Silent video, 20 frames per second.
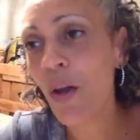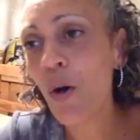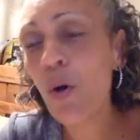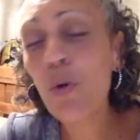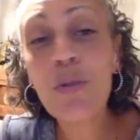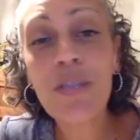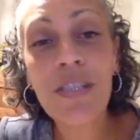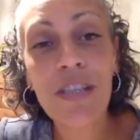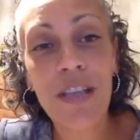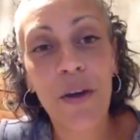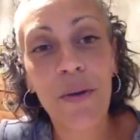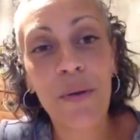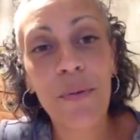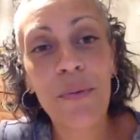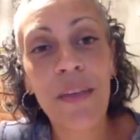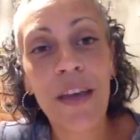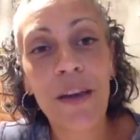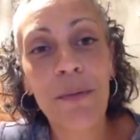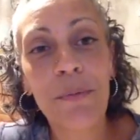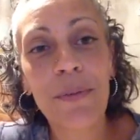
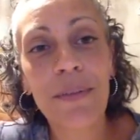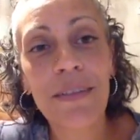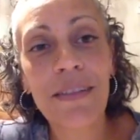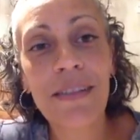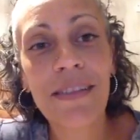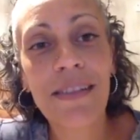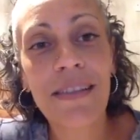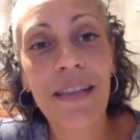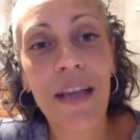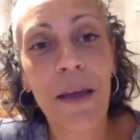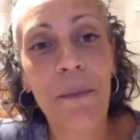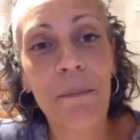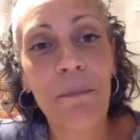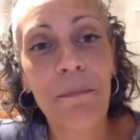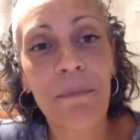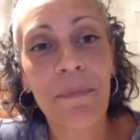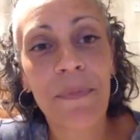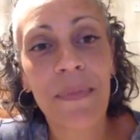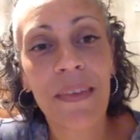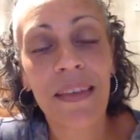Also, there was
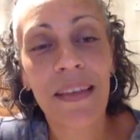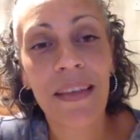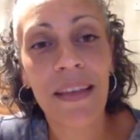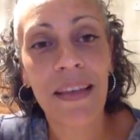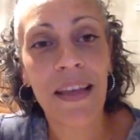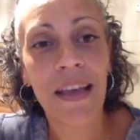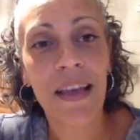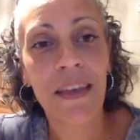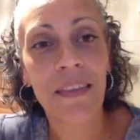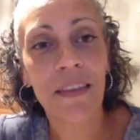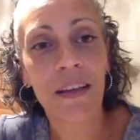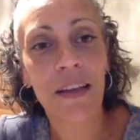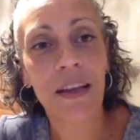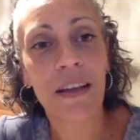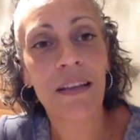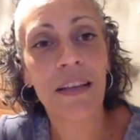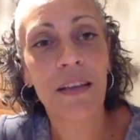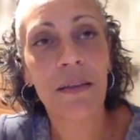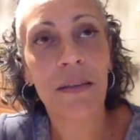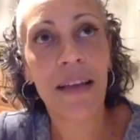
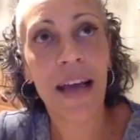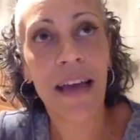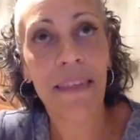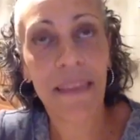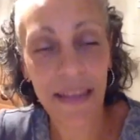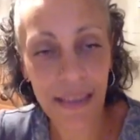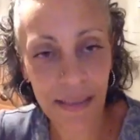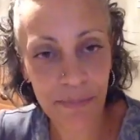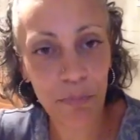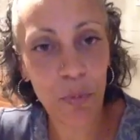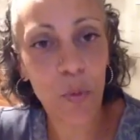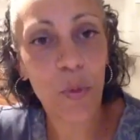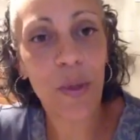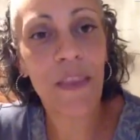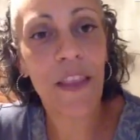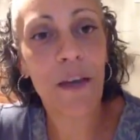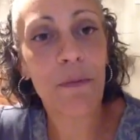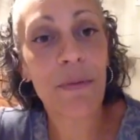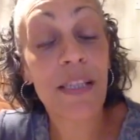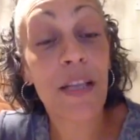at that
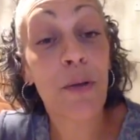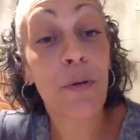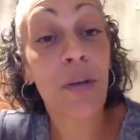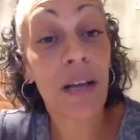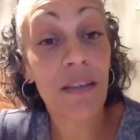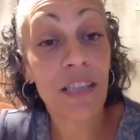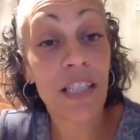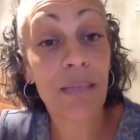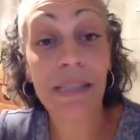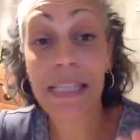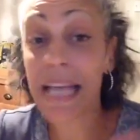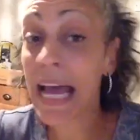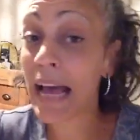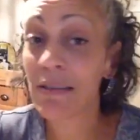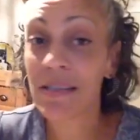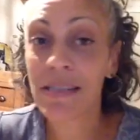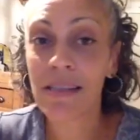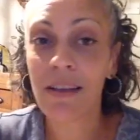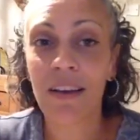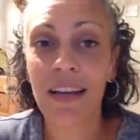point there was no customers
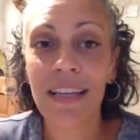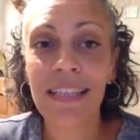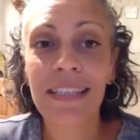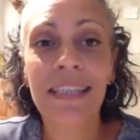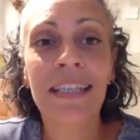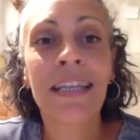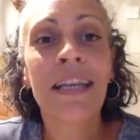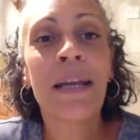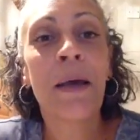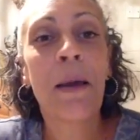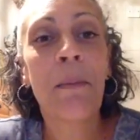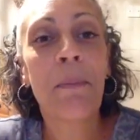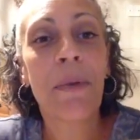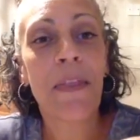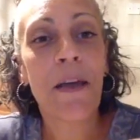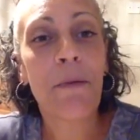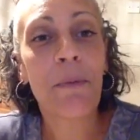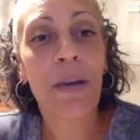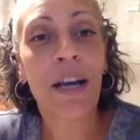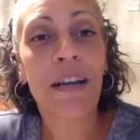outside,
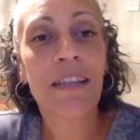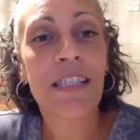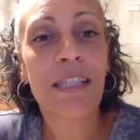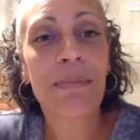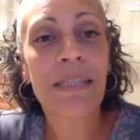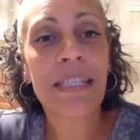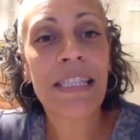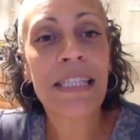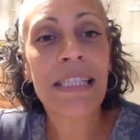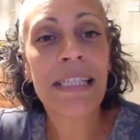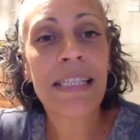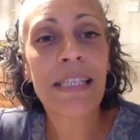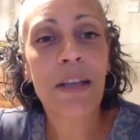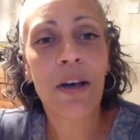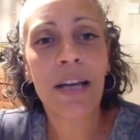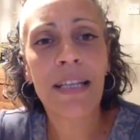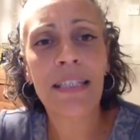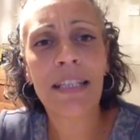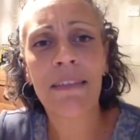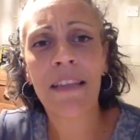but there were customers
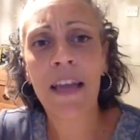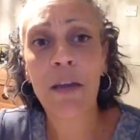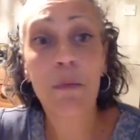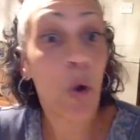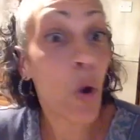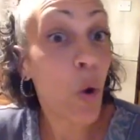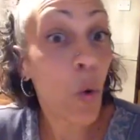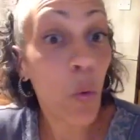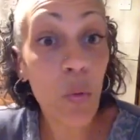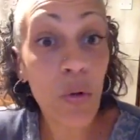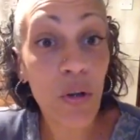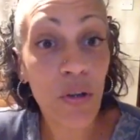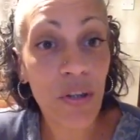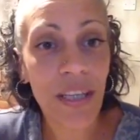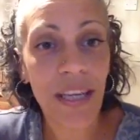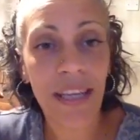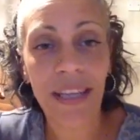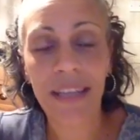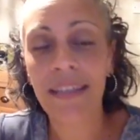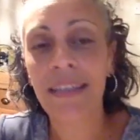inside, and they were all
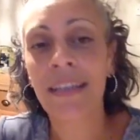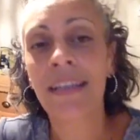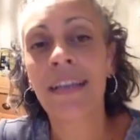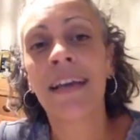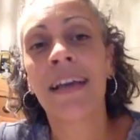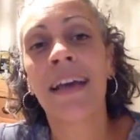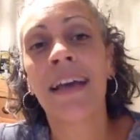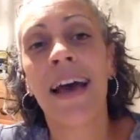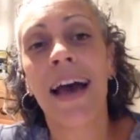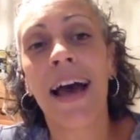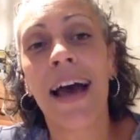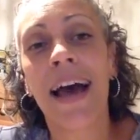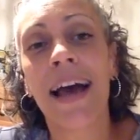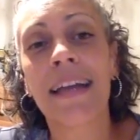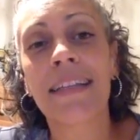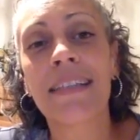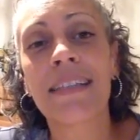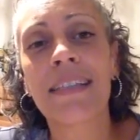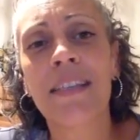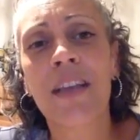looking.
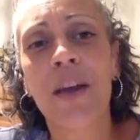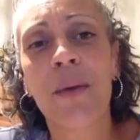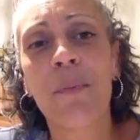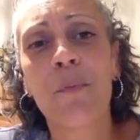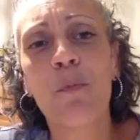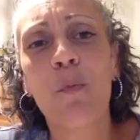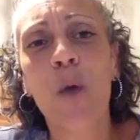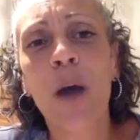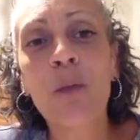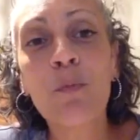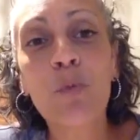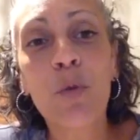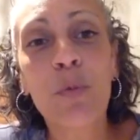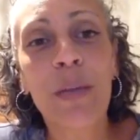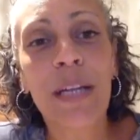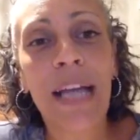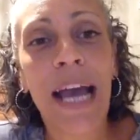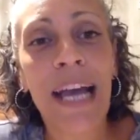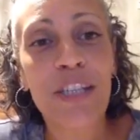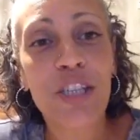And one
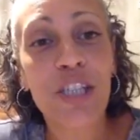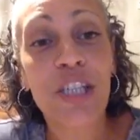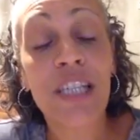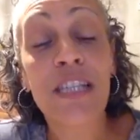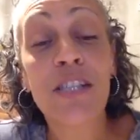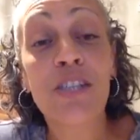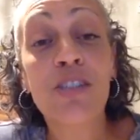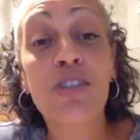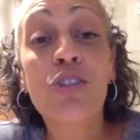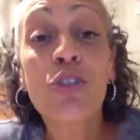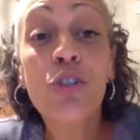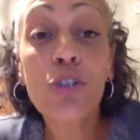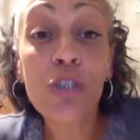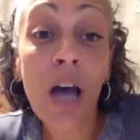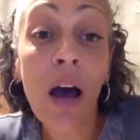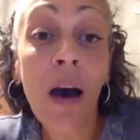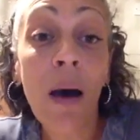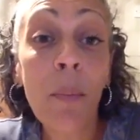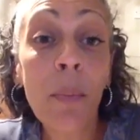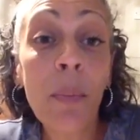woman actually stood
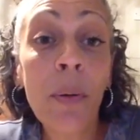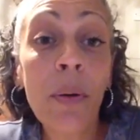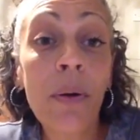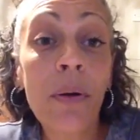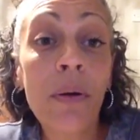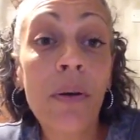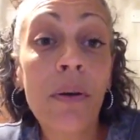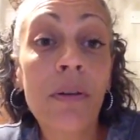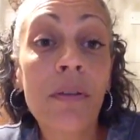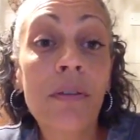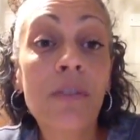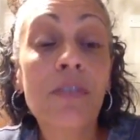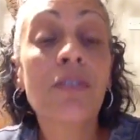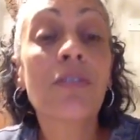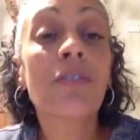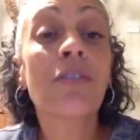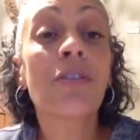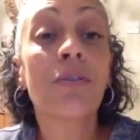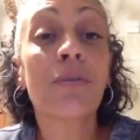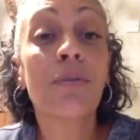up
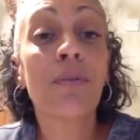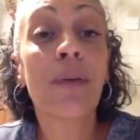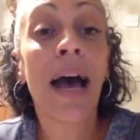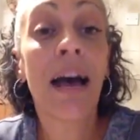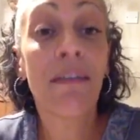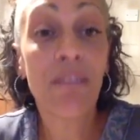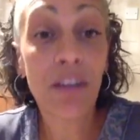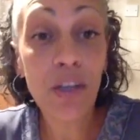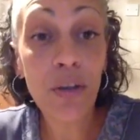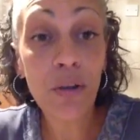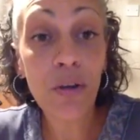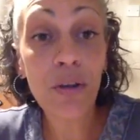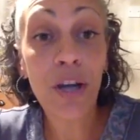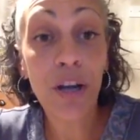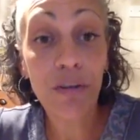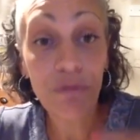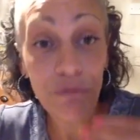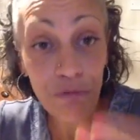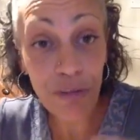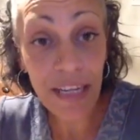to have a look
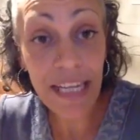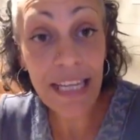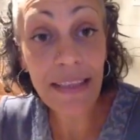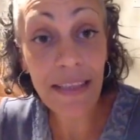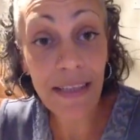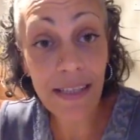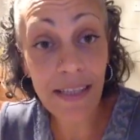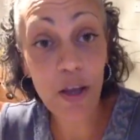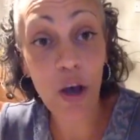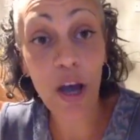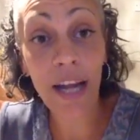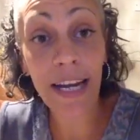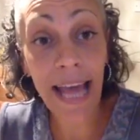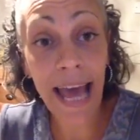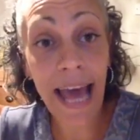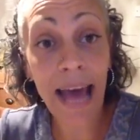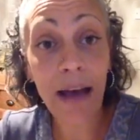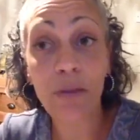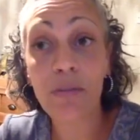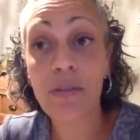and read the sign
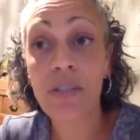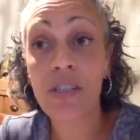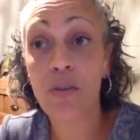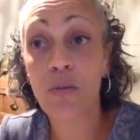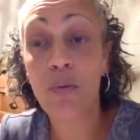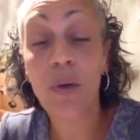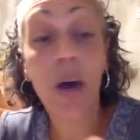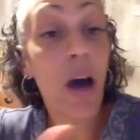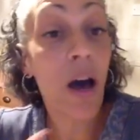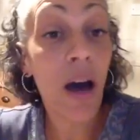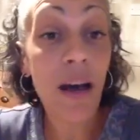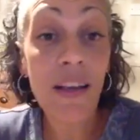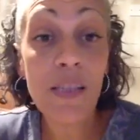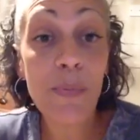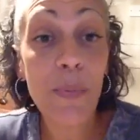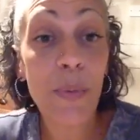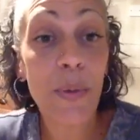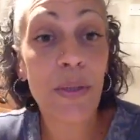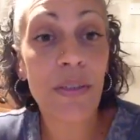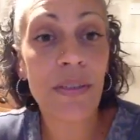out to her
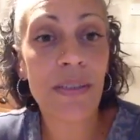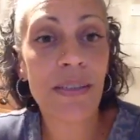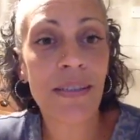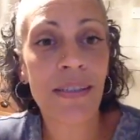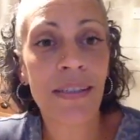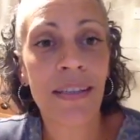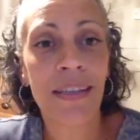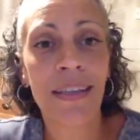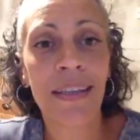husband.